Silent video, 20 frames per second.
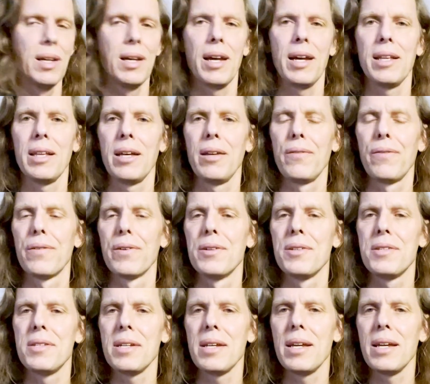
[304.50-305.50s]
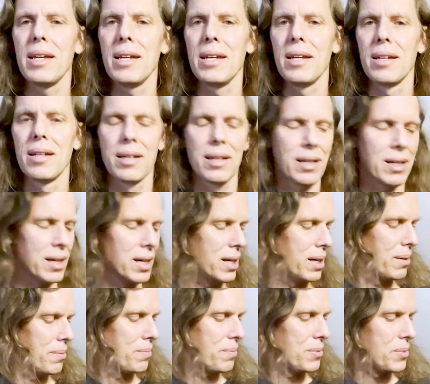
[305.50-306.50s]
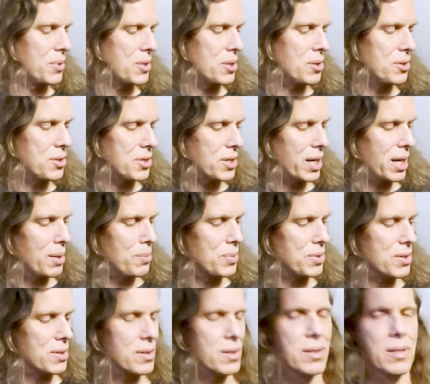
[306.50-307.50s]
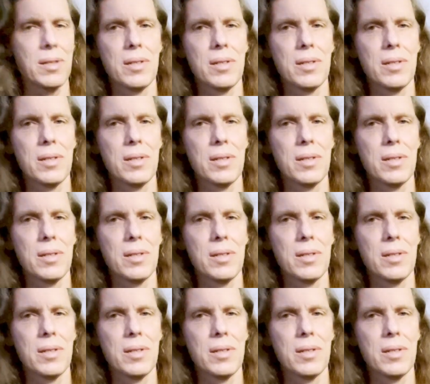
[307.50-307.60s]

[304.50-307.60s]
And then for D, 2 shapes.